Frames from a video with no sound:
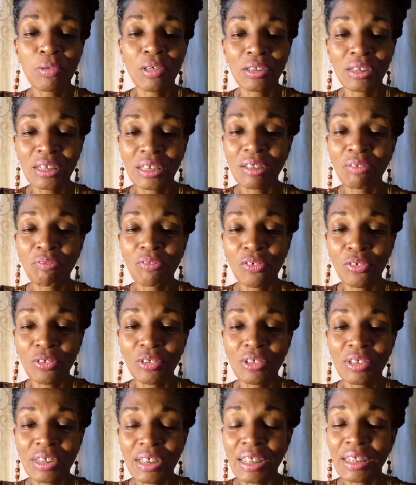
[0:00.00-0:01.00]
pounds of
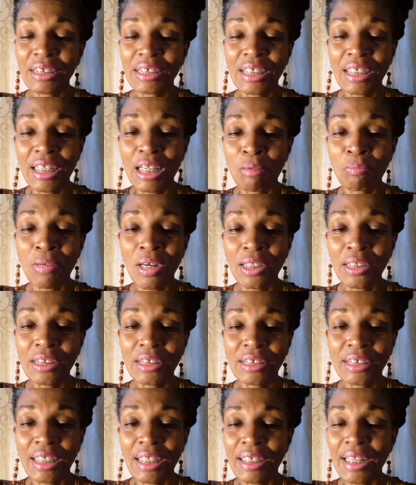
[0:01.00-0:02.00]
those things in their
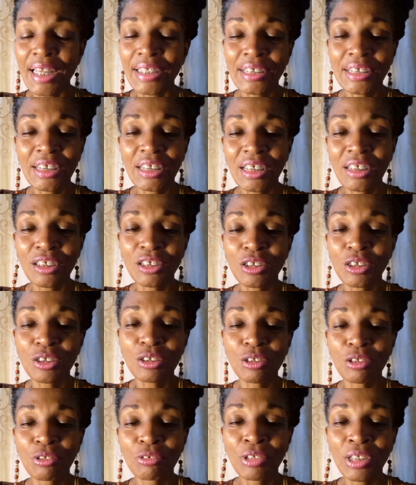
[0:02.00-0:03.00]
bodies. And that's another
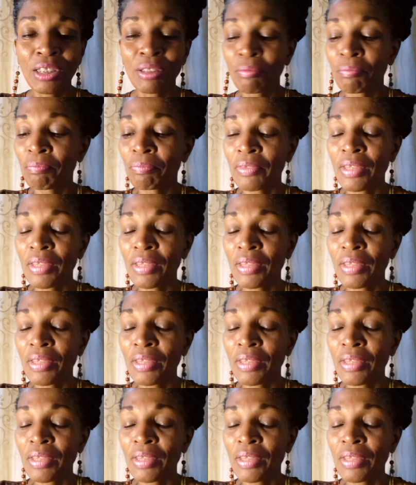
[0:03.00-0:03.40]
story.